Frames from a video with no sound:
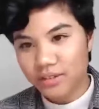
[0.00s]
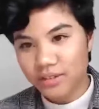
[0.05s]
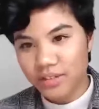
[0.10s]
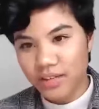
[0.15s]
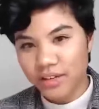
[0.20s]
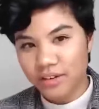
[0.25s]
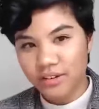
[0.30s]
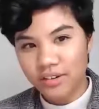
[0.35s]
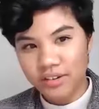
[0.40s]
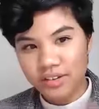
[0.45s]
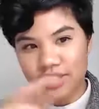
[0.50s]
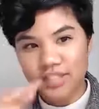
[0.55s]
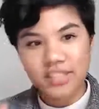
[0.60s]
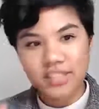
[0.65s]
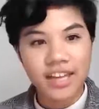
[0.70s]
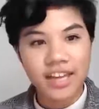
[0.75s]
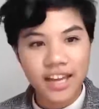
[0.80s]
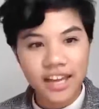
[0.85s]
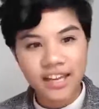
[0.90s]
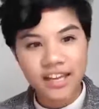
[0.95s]
in order to
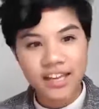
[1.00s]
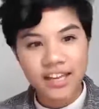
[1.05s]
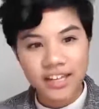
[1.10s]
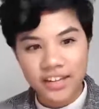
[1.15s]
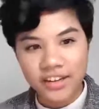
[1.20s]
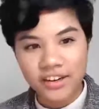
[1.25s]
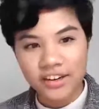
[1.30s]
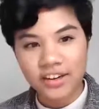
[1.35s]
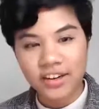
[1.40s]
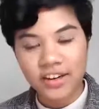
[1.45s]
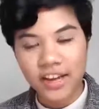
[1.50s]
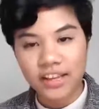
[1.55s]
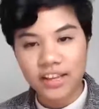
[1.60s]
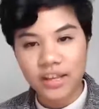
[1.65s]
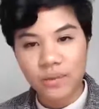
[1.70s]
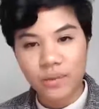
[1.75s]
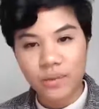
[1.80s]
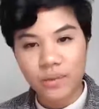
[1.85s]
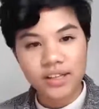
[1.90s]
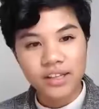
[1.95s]
get here. And
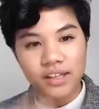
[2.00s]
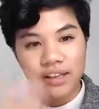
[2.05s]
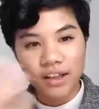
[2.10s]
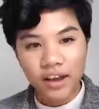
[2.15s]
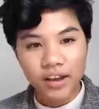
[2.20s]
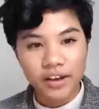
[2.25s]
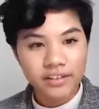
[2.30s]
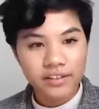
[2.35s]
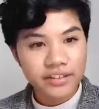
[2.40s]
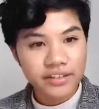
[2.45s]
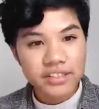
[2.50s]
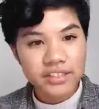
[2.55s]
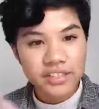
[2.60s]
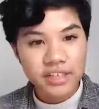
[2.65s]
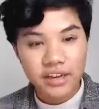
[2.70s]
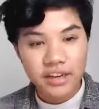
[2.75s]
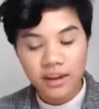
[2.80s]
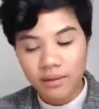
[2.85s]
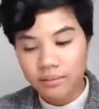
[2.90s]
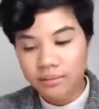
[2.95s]
they won the lottery to
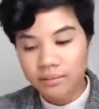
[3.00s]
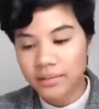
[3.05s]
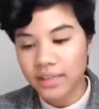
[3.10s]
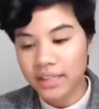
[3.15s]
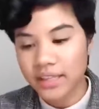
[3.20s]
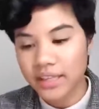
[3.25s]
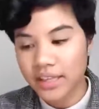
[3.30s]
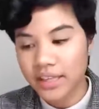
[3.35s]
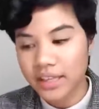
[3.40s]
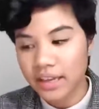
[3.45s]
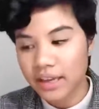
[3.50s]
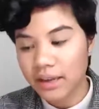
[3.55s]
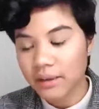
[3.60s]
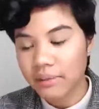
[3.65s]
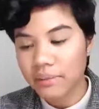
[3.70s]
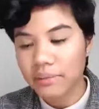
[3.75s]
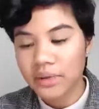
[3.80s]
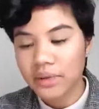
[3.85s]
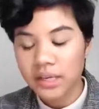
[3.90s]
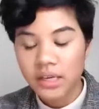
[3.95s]
come, and they
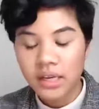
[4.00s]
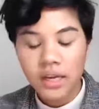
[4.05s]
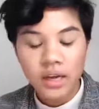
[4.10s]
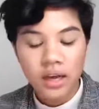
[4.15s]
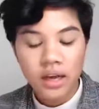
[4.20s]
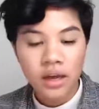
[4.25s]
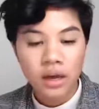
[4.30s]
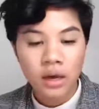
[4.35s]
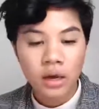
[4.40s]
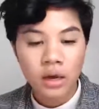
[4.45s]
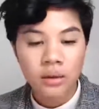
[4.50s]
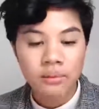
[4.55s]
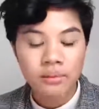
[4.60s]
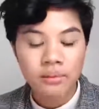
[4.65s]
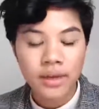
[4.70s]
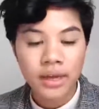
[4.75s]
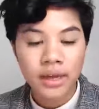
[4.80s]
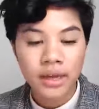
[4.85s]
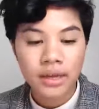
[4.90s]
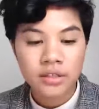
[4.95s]
came.
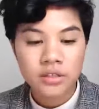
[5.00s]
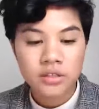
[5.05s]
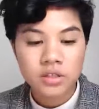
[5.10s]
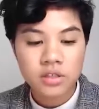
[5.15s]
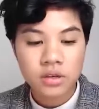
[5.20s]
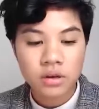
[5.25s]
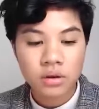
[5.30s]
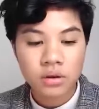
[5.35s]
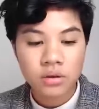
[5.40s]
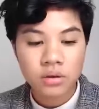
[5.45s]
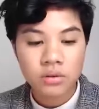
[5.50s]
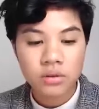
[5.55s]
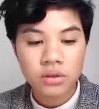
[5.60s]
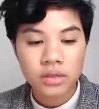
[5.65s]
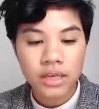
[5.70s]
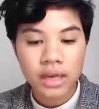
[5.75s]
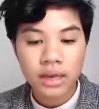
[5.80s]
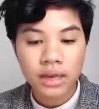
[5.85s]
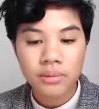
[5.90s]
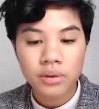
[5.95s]
And so
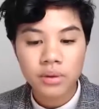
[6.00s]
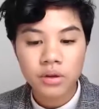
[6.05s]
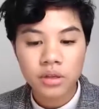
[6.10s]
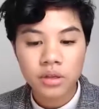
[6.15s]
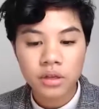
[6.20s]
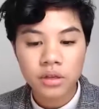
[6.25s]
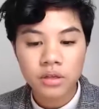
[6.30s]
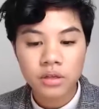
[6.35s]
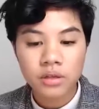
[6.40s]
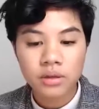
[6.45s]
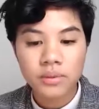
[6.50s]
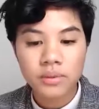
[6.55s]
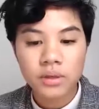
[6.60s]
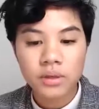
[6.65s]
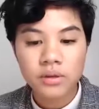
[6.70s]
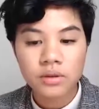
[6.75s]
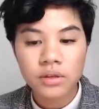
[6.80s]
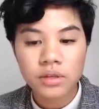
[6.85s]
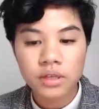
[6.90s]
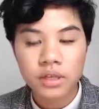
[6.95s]
the Cambodian
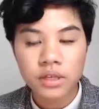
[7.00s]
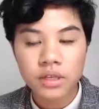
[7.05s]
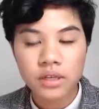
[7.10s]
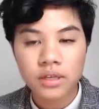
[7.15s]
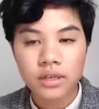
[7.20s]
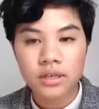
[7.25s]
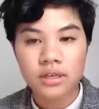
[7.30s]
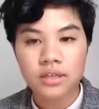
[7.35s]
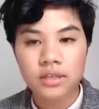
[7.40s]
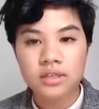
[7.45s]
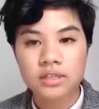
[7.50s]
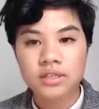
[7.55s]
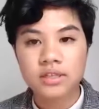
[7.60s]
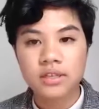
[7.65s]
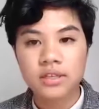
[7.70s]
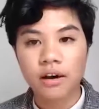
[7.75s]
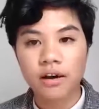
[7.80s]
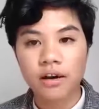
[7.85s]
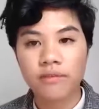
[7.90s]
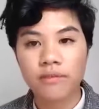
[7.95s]
community in
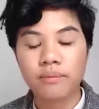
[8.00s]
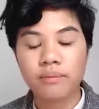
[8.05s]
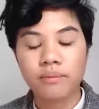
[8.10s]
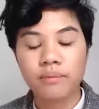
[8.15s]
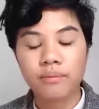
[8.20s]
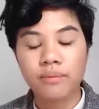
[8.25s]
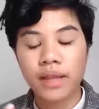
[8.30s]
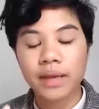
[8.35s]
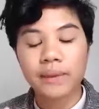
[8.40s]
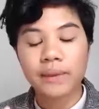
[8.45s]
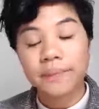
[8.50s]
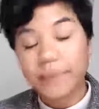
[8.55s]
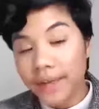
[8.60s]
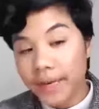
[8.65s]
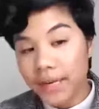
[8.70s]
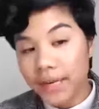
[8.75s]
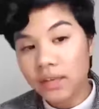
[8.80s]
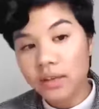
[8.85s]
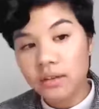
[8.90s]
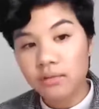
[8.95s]
itself, like
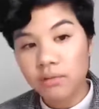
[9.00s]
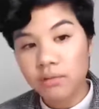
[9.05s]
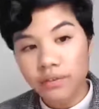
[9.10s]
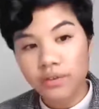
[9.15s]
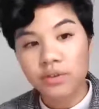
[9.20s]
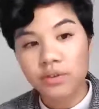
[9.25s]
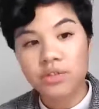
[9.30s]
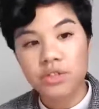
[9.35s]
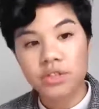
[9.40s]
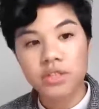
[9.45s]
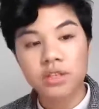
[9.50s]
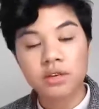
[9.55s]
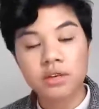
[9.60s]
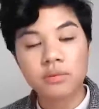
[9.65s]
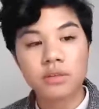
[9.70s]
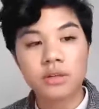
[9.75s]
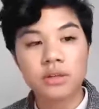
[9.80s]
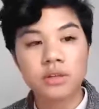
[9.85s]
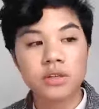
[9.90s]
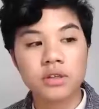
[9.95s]
many refugee
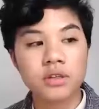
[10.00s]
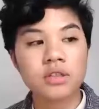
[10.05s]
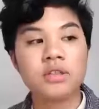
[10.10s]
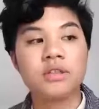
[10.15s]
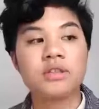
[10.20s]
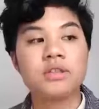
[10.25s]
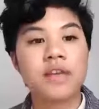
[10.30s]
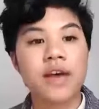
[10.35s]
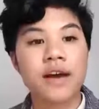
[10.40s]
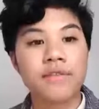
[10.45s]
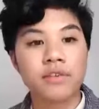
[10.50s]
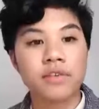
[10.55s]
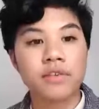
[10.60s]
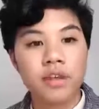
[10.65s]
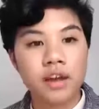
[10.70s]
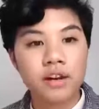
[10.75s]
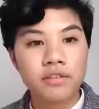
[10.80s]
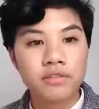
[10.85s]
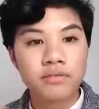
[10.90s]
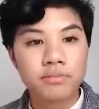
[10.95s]
communities, have a
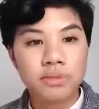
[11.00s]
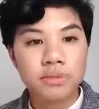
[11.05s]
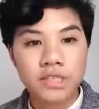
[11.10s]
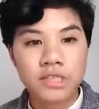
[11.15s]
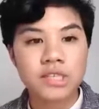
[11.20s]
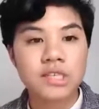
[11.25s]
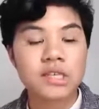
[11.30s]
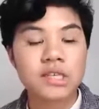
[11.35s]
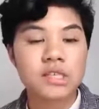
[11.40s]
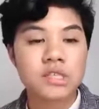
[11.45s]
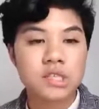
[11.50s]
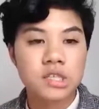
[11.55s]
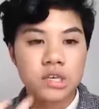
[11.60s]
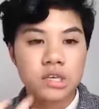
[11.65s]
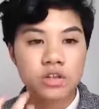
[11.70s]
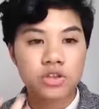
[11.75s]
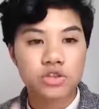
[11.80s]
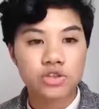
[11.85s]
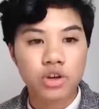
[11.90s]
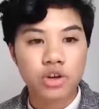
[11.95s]
lot of
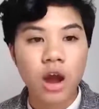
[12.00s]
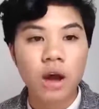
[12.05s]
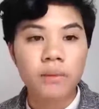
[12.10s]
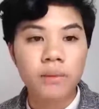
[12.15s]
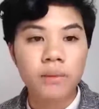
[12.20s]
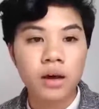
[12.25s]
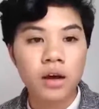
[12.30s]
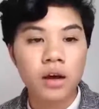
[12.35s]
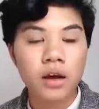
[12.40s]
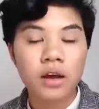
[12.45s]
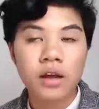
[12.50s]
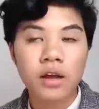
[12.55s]
PTSD and trauma.